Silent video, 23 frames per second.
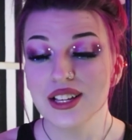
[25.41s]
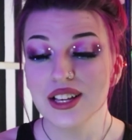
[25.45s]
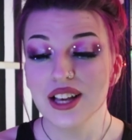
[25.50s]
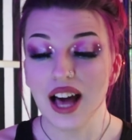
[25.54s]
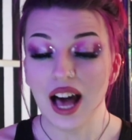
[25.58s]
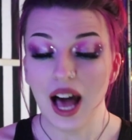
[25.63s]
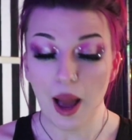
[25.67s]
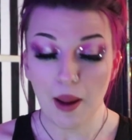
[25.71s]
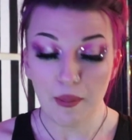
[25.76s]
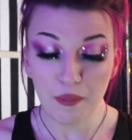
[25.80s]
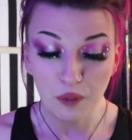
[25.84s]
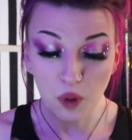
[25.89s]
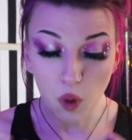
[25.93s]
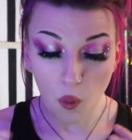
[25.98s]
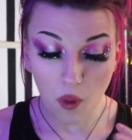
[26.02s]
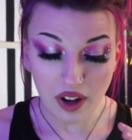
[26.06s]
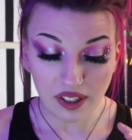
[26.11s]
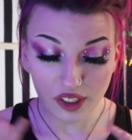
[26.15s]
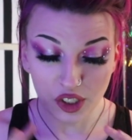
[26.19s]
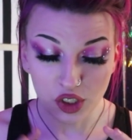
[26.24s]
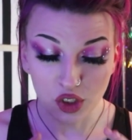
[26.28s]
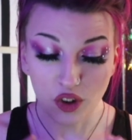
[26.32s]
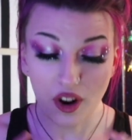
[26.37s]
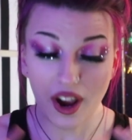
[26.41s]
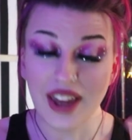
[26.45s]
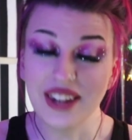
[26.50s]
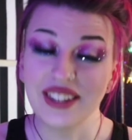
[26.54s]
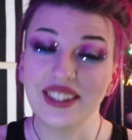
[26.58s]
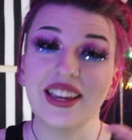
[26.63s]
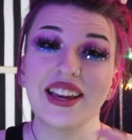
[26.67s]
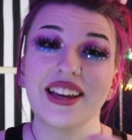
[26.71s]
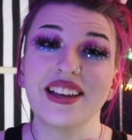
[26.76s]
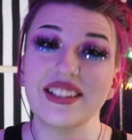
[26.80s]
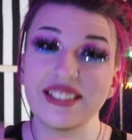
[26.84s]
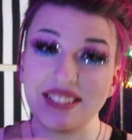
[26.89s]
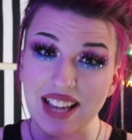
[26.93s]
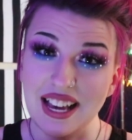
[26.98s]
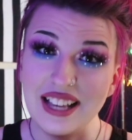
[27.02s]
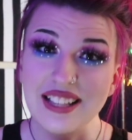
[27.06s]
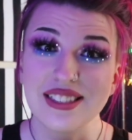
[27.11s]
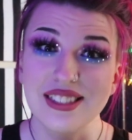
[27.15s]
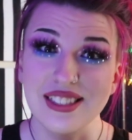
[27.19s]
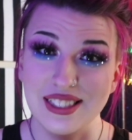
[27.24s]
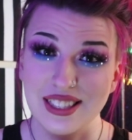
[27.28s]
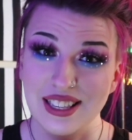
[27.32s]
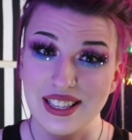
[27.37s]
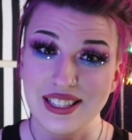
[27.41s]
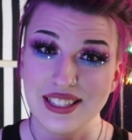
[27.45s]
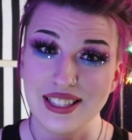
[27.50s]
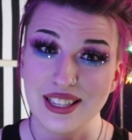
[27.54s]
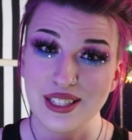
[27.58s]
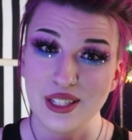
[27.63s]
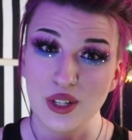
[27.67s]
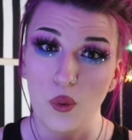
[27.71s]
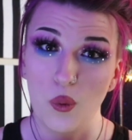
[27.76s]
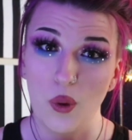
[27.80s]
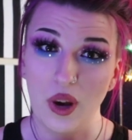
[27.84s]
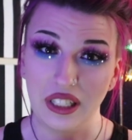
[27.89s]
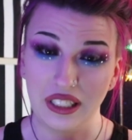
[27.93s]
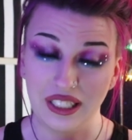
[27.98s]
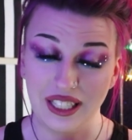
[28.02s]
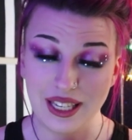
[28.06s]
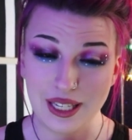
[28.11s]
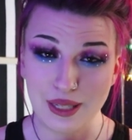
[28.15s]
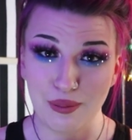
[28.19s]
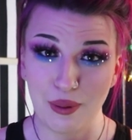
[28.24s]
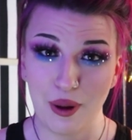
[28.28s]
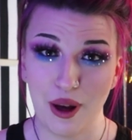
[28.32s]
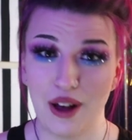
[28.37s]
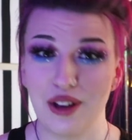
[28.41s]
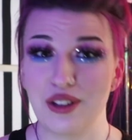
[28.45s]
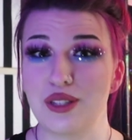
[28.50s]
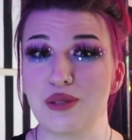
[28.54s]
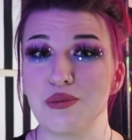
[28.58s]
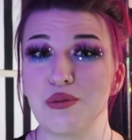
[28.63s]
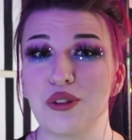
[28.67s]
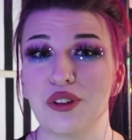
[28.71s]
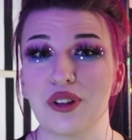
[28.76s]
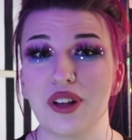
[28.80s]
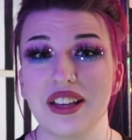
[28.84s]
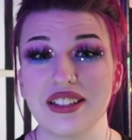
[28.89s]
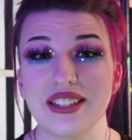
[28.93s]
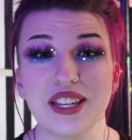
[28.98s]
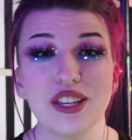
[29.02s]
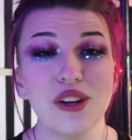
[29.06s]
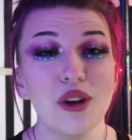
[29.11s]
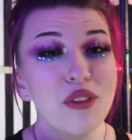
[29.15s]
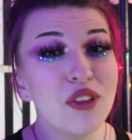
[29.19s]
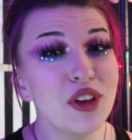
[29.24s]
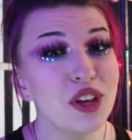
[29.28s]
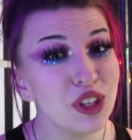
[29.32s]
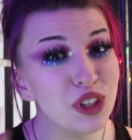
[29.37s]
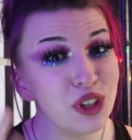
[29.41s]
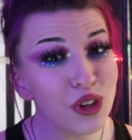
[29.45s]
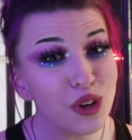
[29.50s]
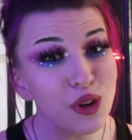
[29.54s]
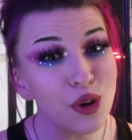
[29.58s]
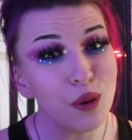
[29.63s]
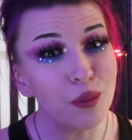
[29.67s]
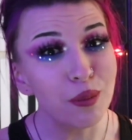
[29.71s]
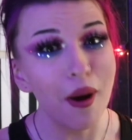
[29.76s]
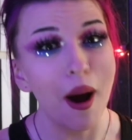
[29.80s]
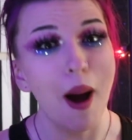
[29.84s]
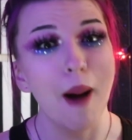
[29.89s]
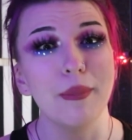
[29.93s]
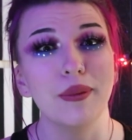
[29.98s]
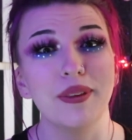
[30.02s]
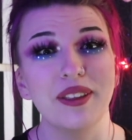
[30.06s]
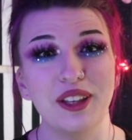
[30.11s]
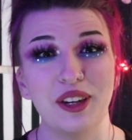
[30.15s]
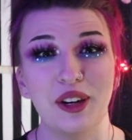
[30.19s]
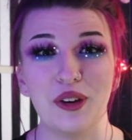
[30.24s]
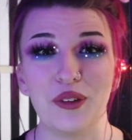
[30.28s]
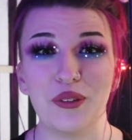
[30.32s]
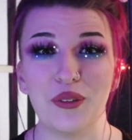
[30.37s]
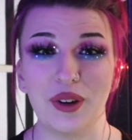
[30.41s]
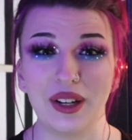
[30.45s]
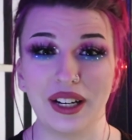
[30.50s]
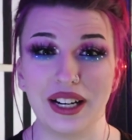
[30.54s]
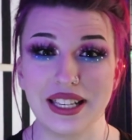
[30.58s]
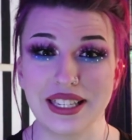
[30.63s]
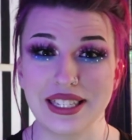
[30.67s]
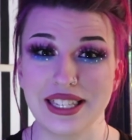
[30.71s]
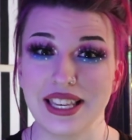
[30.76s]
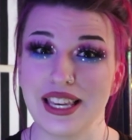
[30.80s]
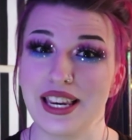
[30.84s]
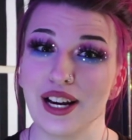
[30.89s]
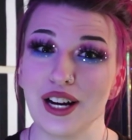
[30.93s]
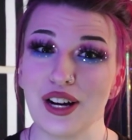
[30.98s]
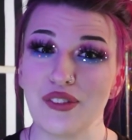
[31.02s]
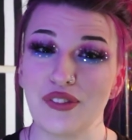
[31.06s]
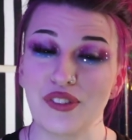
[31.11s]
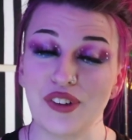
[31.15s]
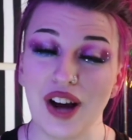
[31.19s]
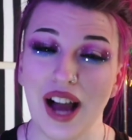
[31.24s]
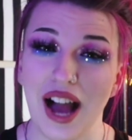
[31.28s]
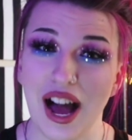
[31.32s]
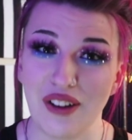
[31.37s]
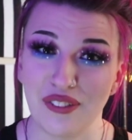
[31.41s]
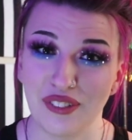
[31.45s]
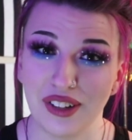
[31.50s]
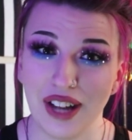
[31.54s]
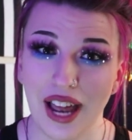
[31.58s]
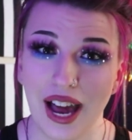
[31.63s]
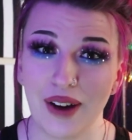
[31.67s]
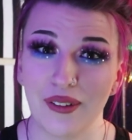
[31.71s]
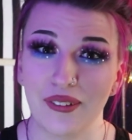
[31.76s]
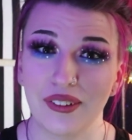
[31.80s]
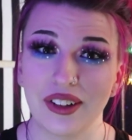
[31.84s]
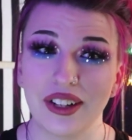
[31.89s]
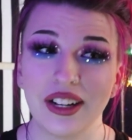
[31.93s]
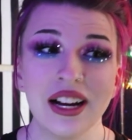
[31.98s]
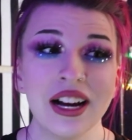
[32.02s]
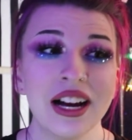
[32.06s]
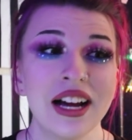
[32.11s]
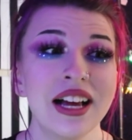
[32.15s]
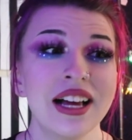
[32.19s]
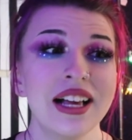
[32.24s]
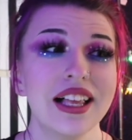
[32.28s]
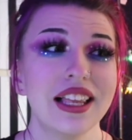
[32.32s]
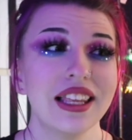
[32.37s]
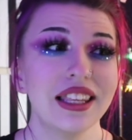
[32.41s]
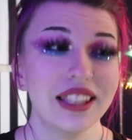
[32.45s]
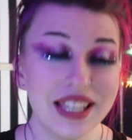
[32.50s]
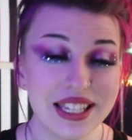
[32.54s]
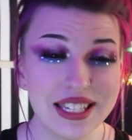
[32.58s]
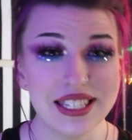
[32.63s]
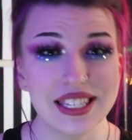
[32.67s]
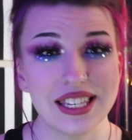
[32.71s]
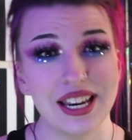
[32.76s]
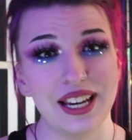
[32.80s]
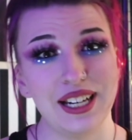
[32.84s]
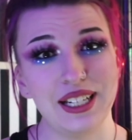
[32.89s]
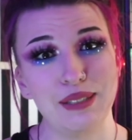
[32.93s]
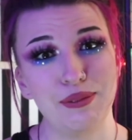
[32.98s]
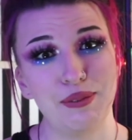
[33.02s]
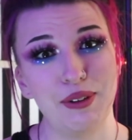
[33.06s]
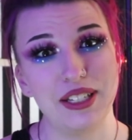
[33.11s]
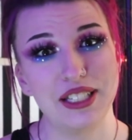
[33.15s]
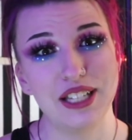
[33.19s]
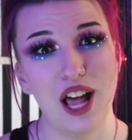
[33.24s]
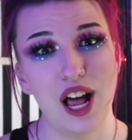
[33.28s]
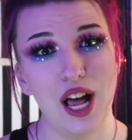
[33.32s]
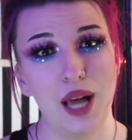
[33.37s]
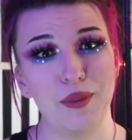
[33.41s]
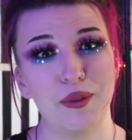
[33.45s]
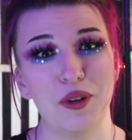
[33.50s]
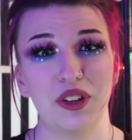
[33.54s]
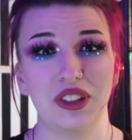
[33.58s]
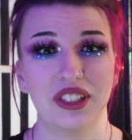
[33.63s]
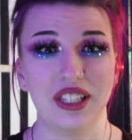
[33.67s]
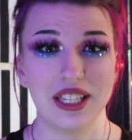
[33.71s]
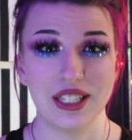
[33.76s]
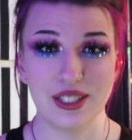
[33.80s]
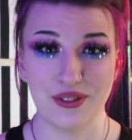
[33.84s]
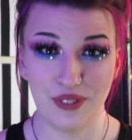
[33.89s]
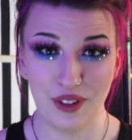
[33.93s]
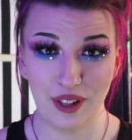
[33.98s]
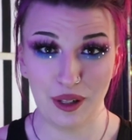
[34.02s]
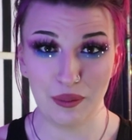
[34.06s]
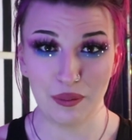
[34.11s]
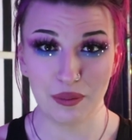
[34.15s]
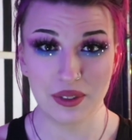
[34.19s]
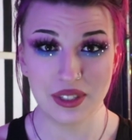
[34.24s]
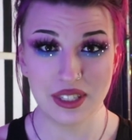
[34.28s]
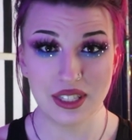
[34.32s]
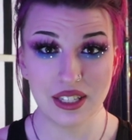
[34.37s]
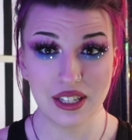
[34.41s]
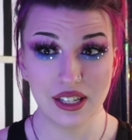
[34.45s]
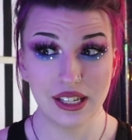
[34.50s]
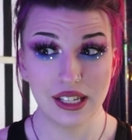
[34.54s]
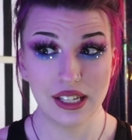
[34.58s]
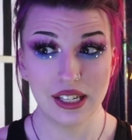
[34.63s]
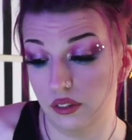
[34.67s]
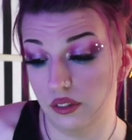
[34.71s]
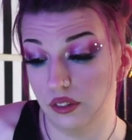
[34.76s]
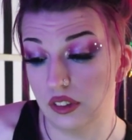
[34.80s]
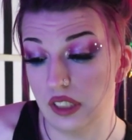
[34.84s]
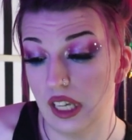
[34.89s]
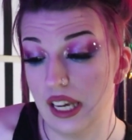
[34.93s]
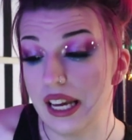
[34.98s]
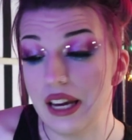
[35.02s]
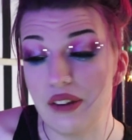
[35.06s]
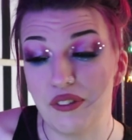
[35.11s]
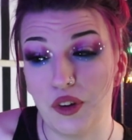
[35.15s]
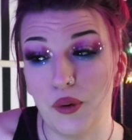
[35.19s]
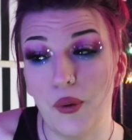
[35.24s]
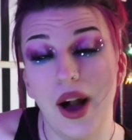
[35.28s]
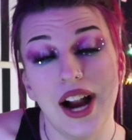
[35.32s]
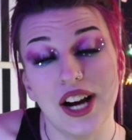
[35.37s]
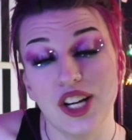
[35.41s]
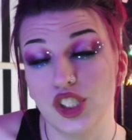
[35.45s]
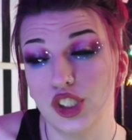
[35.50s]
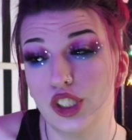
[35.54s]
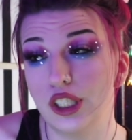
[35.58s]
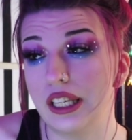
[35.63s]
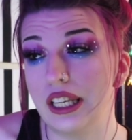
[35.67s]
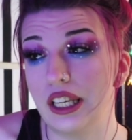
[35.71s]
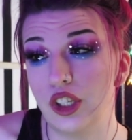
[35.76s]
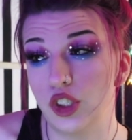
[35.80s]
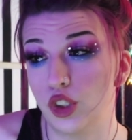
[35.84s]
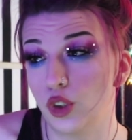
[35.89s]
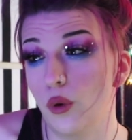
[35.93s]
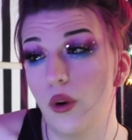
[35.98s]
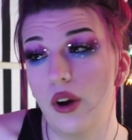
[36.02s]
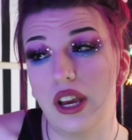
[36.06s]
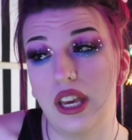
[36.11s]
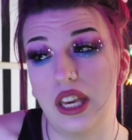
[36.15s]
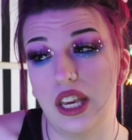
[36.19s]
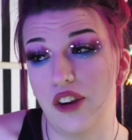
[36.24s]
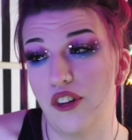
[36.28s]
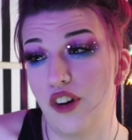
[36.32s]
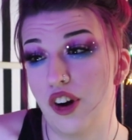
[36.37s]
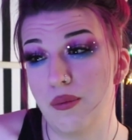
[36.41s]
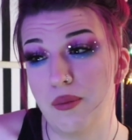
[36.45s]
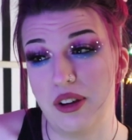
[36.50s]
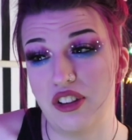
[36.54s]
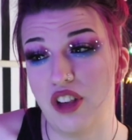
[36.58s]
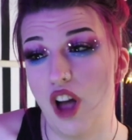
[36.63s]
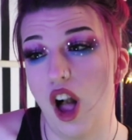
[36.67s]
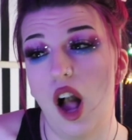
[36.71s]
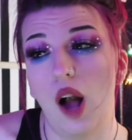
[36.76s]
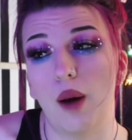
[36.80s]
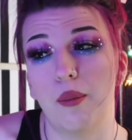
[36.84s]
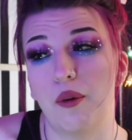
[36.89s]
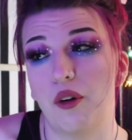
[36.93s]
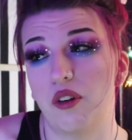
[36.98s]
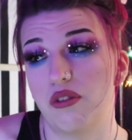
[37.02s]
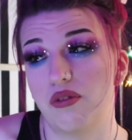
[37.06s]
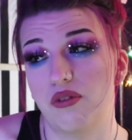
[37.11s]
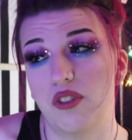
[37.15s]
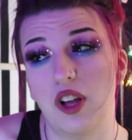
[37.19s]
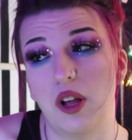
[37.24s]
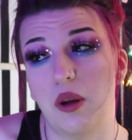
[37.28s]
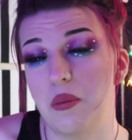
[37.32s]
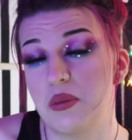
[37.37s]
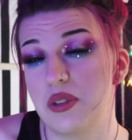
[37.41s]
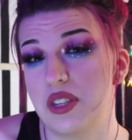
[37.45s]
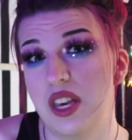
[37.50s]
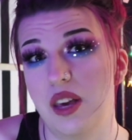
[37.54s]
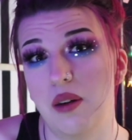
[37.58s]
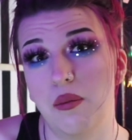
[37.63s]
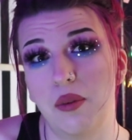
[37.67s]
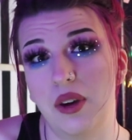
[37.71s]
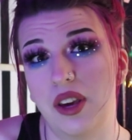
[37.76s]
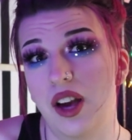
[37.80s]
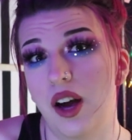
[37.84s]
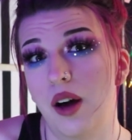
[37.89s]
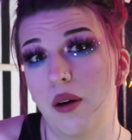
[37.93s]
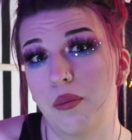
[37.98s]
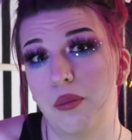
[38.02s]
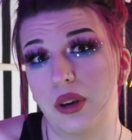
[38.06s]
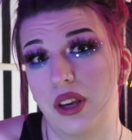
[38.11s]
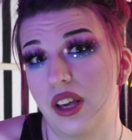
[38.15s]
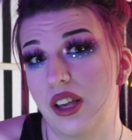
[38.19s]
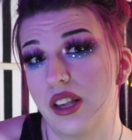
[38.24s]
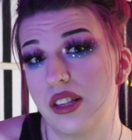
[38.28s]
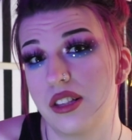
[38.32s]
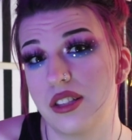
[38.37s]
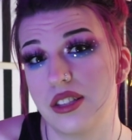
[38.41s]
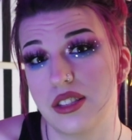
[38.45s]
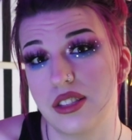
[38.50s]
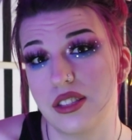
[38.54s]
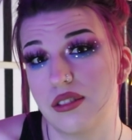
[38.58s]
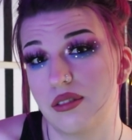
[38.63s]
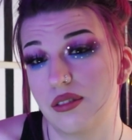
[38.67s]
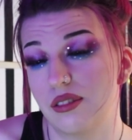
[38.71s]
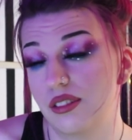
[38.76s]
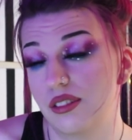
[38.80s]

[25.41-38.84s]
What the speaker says: I'm going to try and condense this as quickly as possible because I know that you probably don't want to sit here for half an hour listening to me talk about these films. Hey, if you actually enjoy hearing me talk about films, hit me up because